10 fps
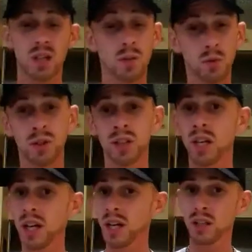Come on.
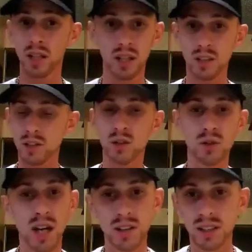Yeah, it's
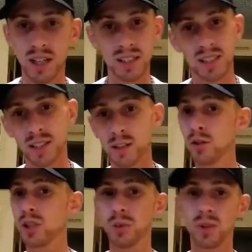2019.
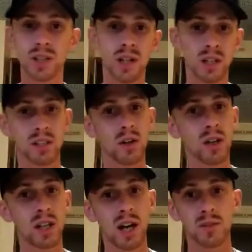You see what it does to
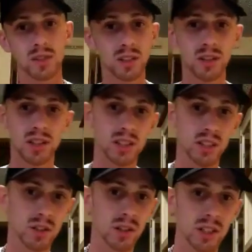our lives, and you're
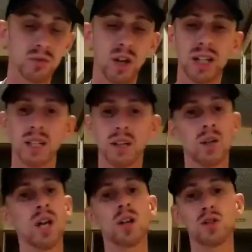listening to this right now.